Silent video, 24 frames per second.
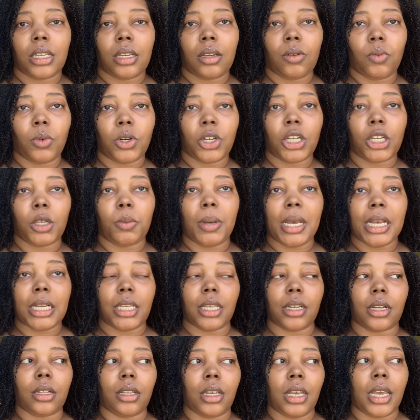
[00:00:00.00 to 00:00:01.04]
Which is
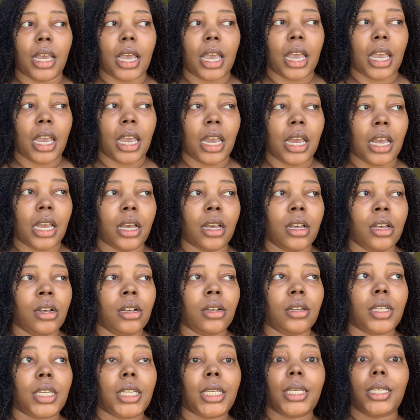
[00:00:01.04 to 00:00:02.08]
basically a
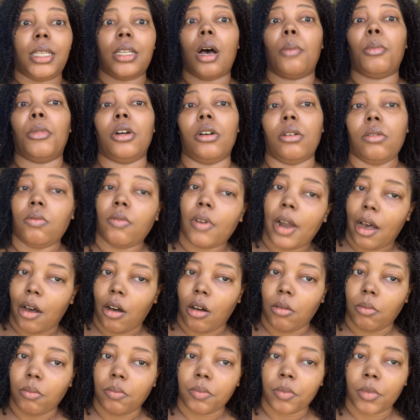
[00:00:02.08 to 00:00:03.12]
summer
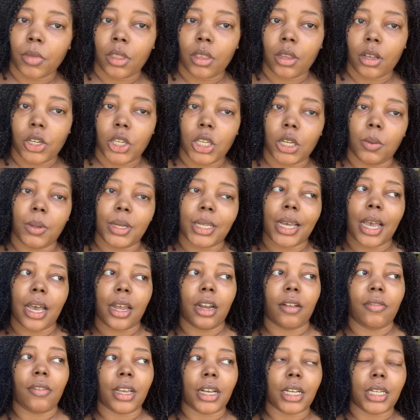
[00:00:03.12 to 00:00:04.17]
realm. So it's kind
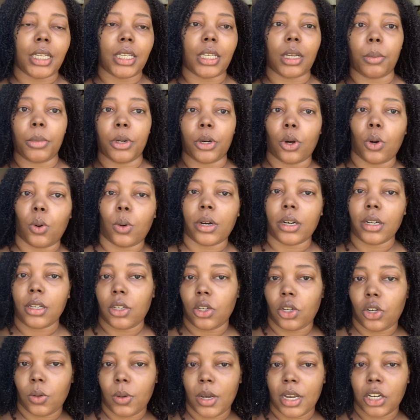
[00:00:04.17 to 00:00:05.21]
of like a summer court
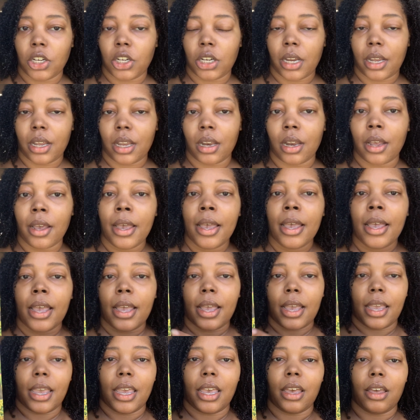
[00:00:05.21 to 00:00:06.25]
situation.
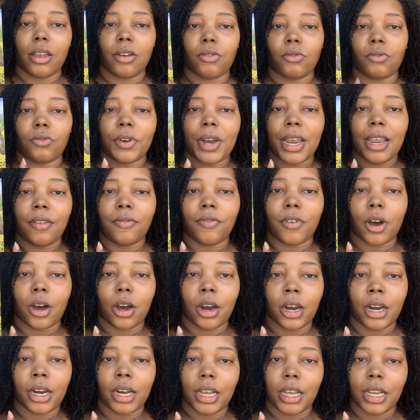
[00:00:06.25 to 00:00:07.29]
And
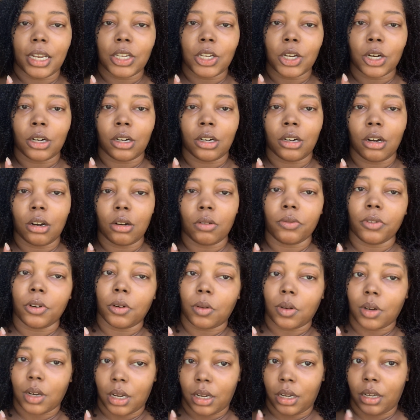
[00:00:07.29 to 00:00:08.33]
Rayvar is her
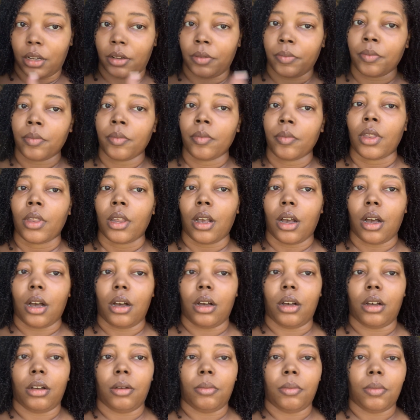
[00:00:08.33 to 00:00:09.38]
Arukna
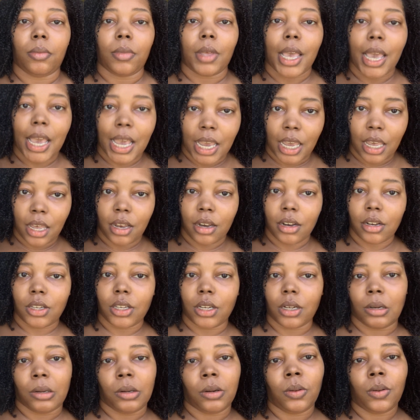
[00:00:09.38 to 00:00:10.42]
hand.
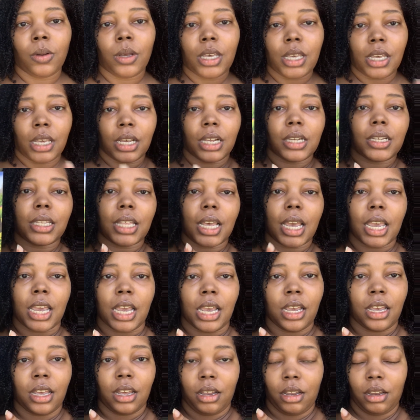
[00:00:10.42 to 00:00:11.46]
So he is the
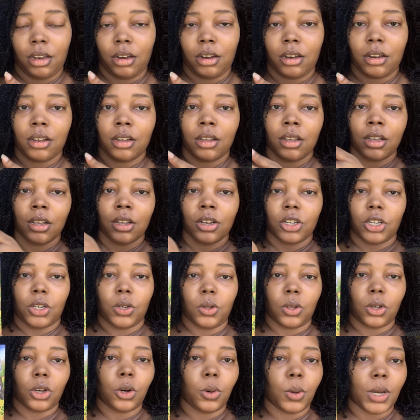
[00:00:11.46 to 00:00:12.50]
hand to
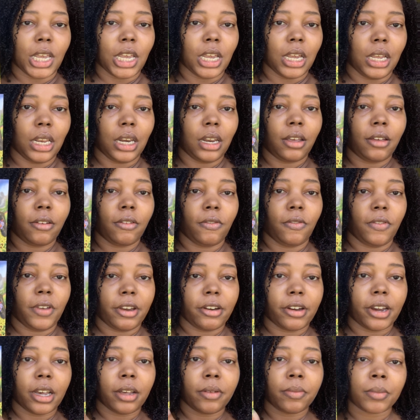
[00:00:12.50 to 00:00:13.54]
the queen,
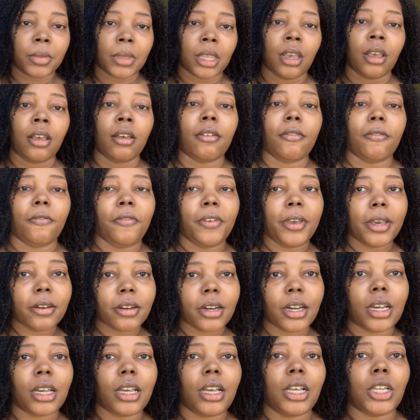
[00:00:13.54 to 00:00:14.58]
Vera.
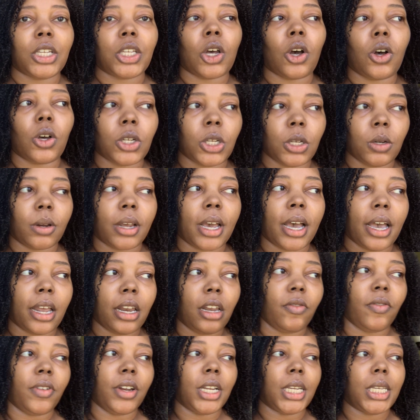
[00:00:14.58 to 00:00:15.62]
Vera is also kind
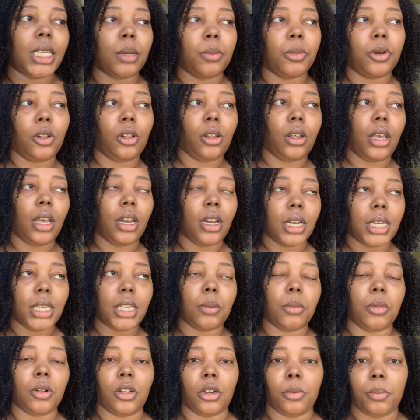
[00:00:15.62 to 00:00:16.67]
of in a
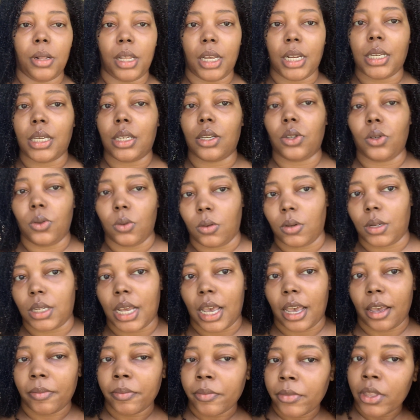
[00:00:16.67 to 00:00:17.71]
similar place as
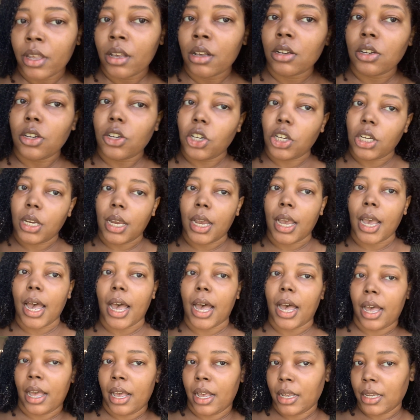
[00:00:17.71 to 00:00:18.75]
Dulce. She
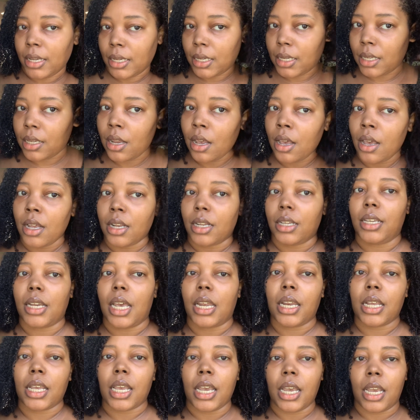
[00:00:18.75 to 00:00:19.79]
has
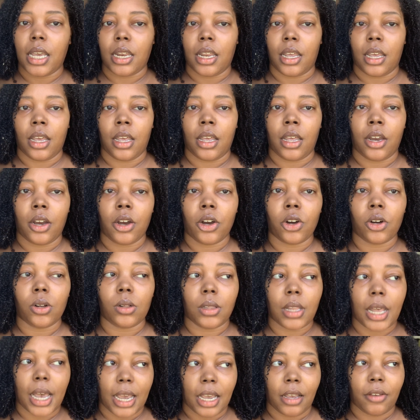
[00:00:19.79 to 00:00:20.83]
dedicated her
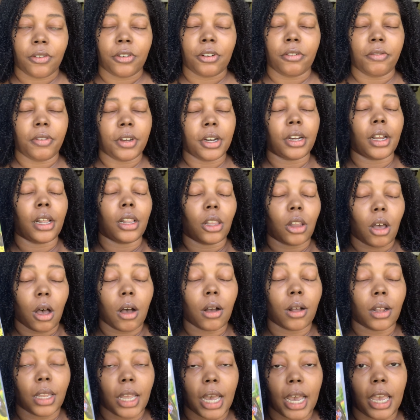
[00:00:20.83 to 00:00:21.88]
life, her very
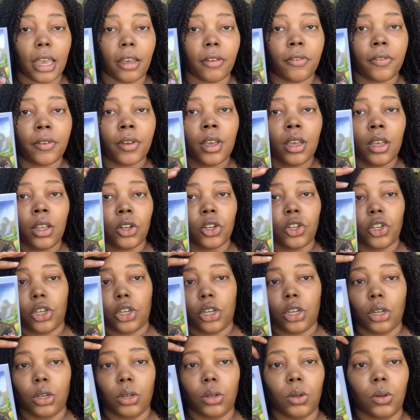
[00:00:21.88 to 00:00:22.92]
long life,
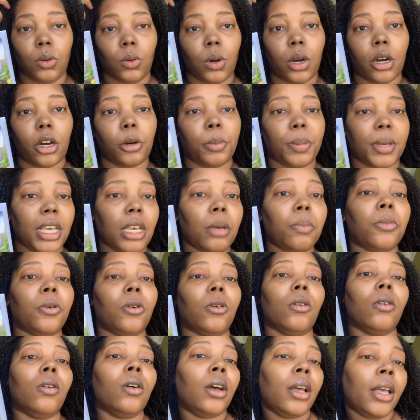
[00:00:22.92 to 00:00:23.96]
to her
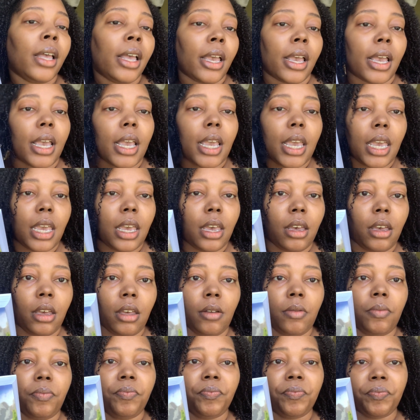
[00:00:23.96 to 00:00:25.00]
people.
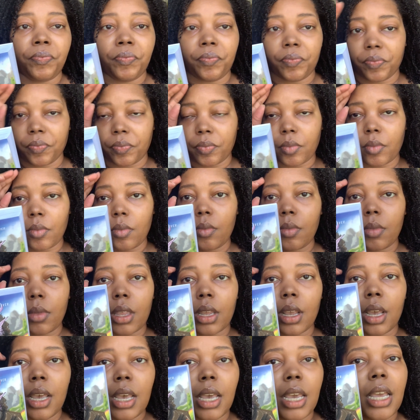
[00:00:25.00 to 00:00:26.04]
And
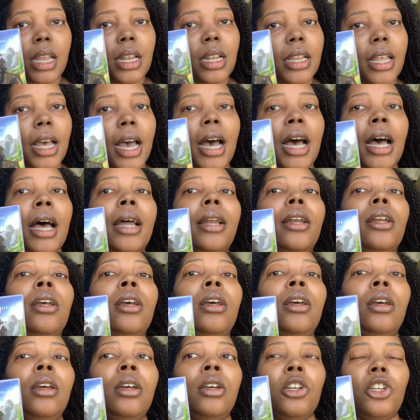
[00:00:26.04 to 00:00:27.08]
in that,
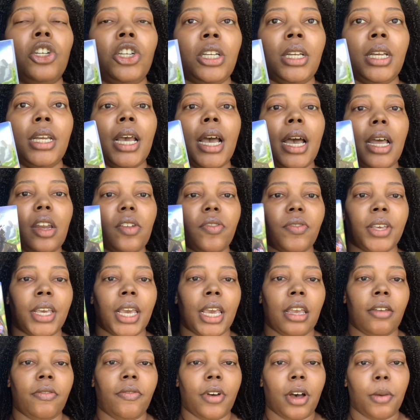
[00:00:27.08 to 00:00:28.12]
she kind of
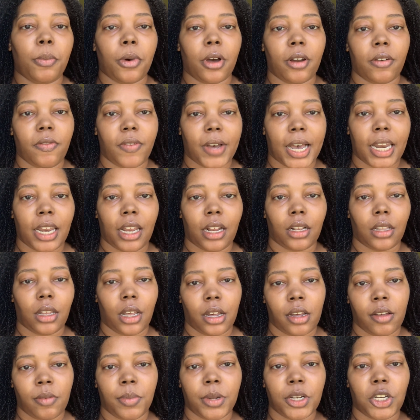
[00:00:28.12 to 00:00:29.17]
gave up on finding
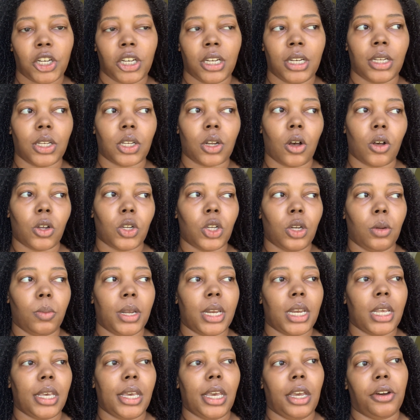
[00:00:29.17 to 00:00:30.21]
love, but she has also been
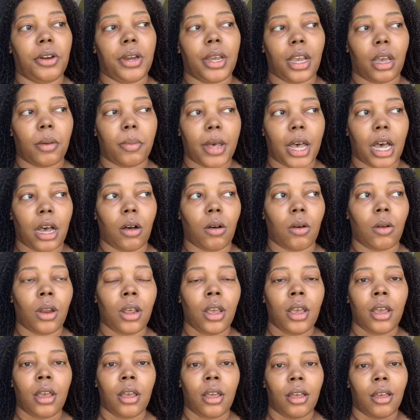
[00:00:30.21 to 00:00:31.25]
hearing about
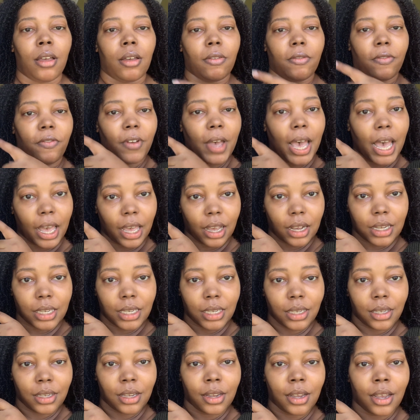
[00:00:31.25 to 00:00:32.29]

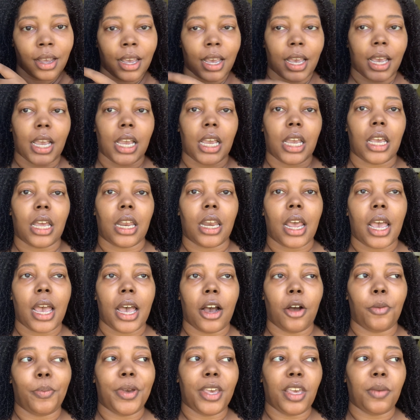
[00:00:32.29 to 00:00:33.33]
Vex and
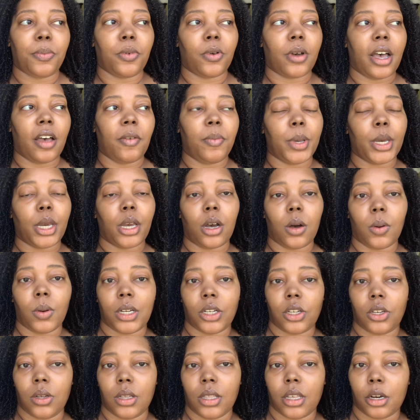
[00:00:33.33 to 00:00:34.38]
how people have been going
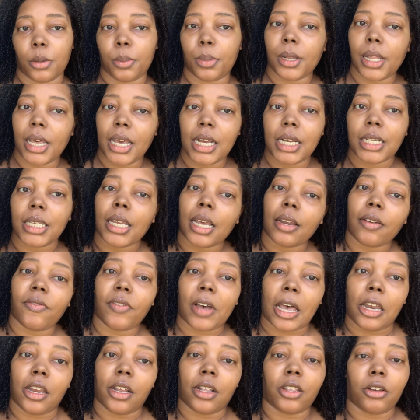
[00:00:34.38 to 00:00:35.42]
to their place and
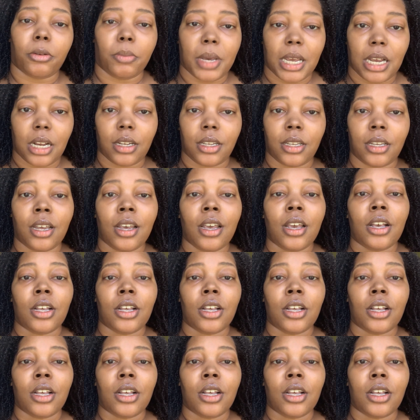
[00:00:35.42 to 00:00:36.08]
finding their mates.